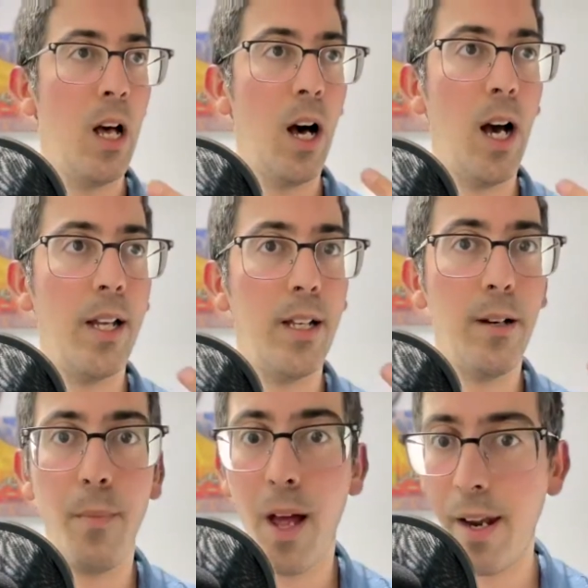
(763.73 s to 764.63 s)
I
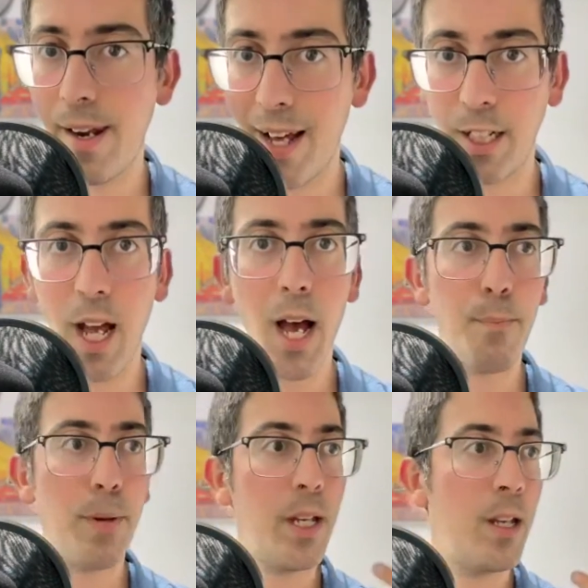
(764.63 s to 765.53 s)
am not
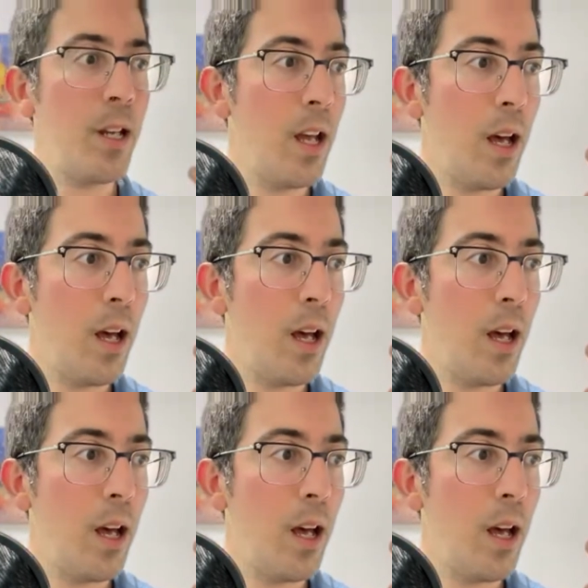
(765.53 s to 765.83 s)
happy?